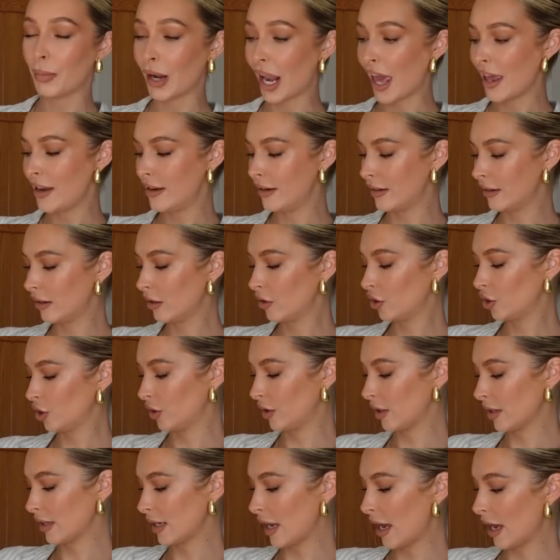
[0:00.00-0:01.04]
blend,
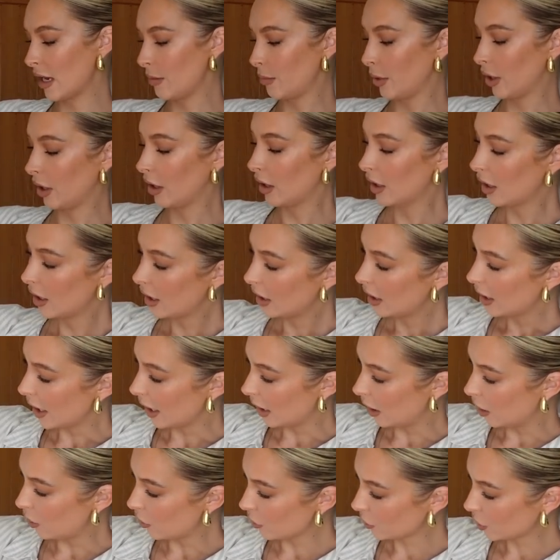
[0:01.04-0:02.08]
should I say, but
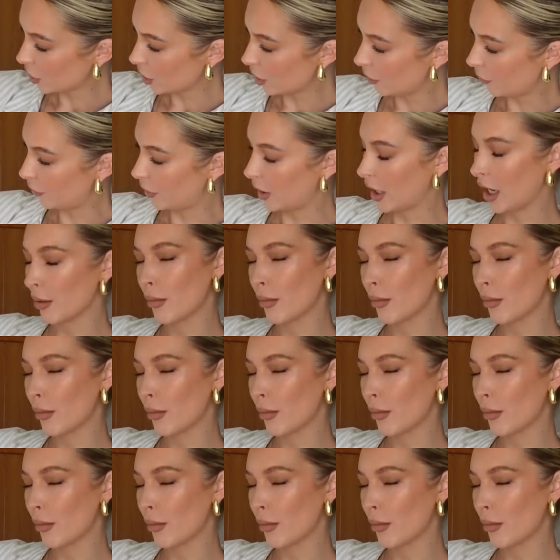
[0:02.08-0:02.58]
it looks lovely.